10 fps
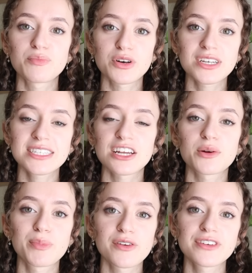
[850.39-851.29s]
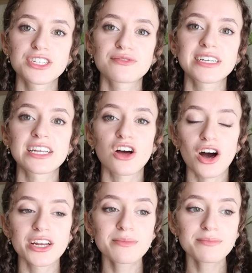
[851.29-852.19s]
books that are perfect to read in
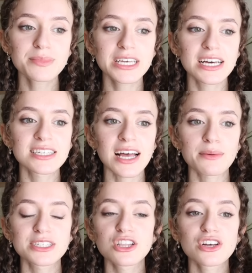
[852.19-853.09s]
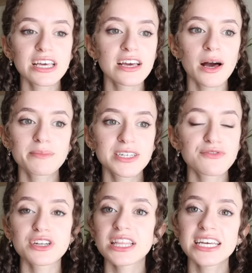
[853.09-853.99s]
autumn because I was looking up
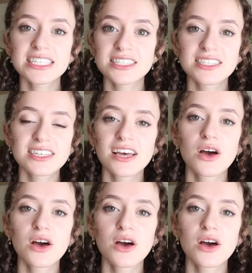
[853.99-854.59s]
different lists